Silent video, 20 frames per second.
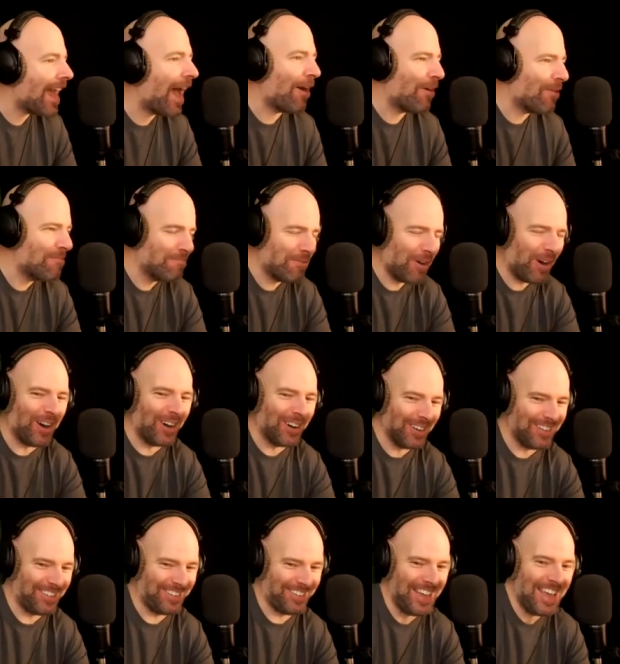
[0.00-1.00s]
now.
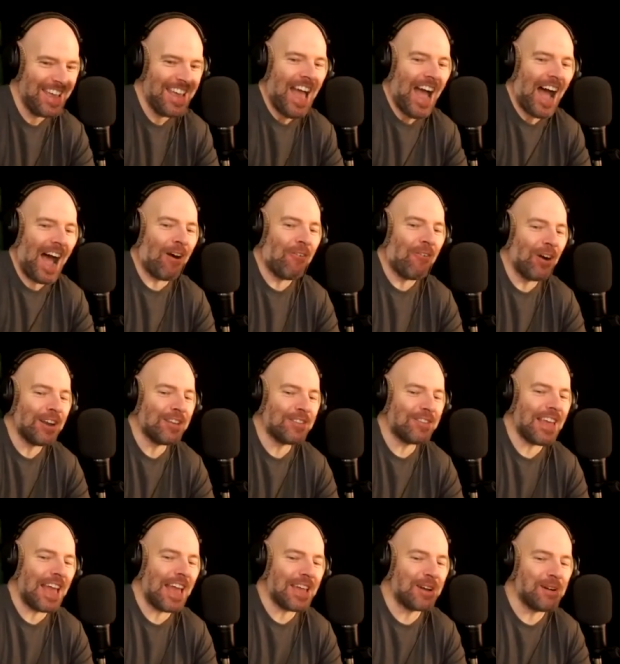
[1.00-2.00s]
But I want to
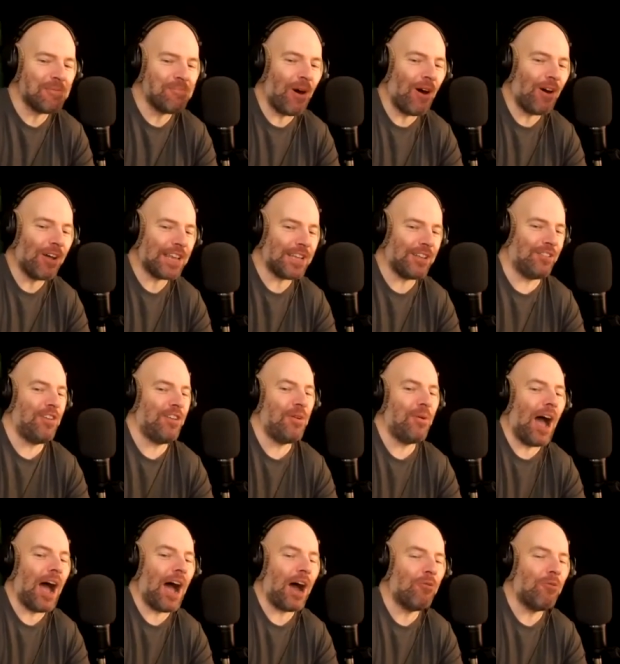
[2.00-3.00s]
say good morning
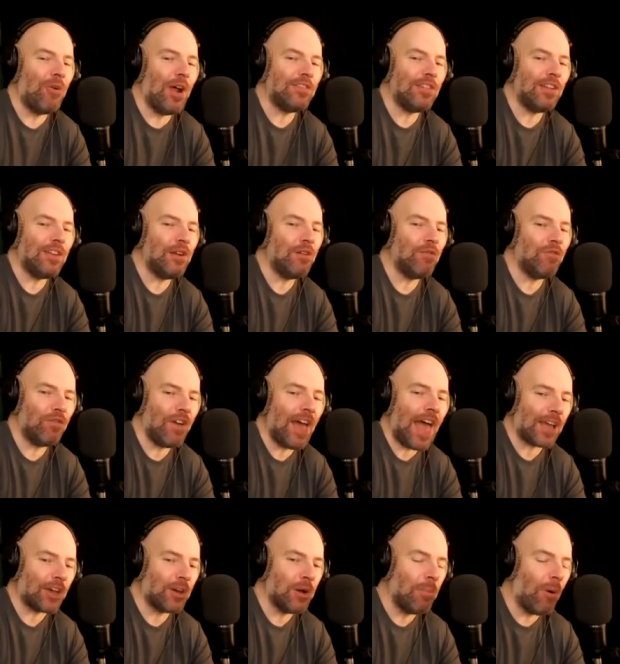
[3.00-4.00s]
to our resident
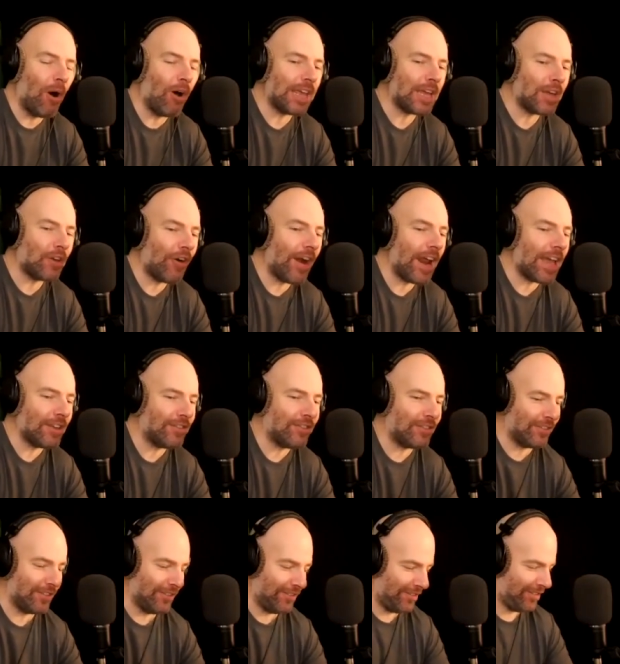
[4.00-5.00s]
vet. Good morning,
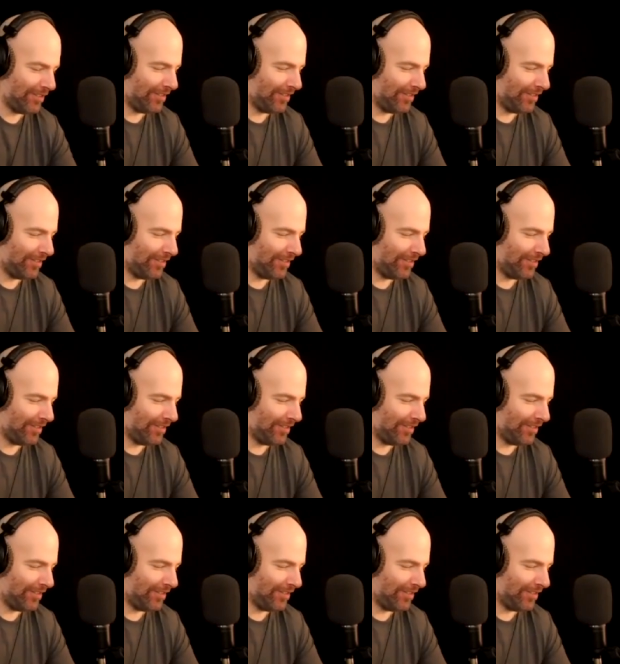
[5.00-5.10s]
Chris.